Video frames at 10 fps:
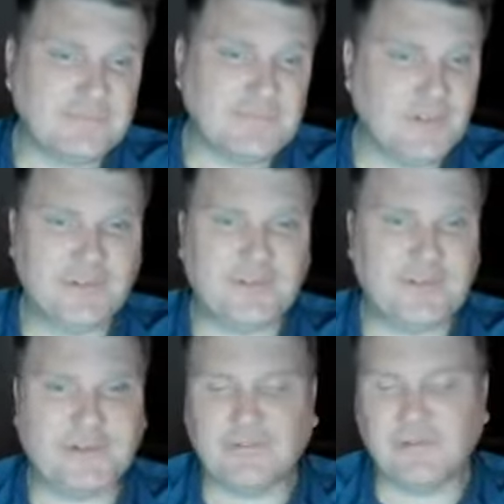There's
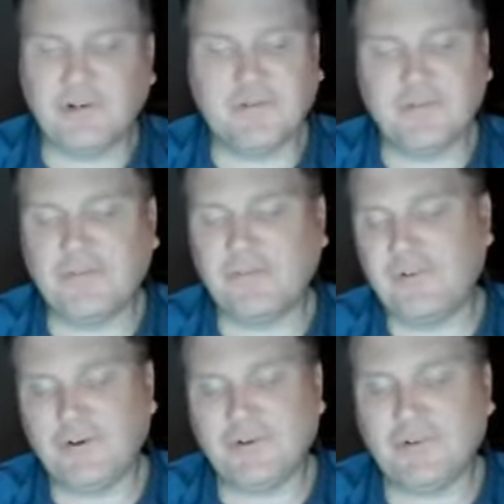just several of them for
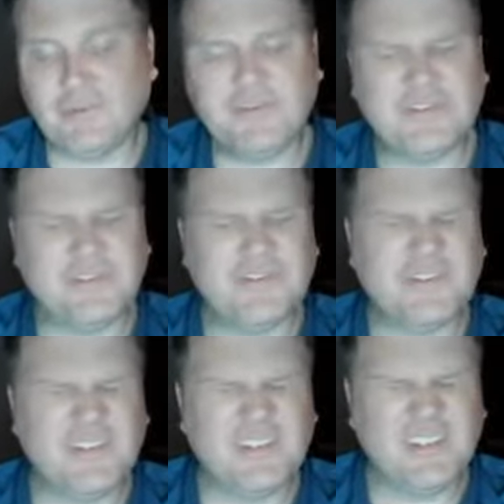various
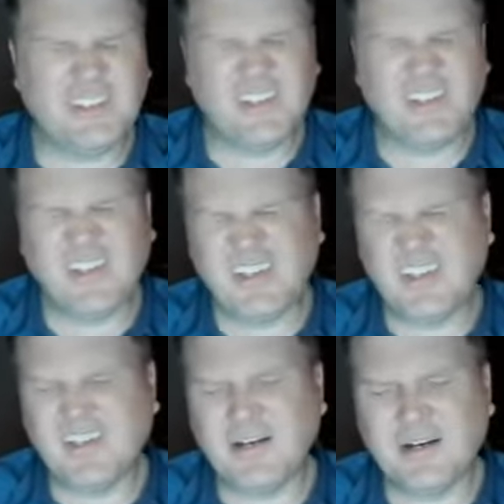reasons.
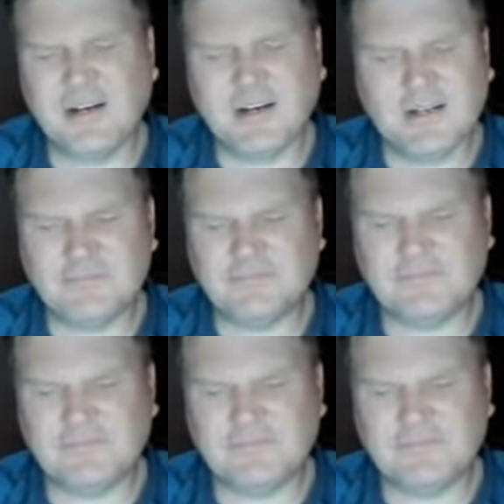We're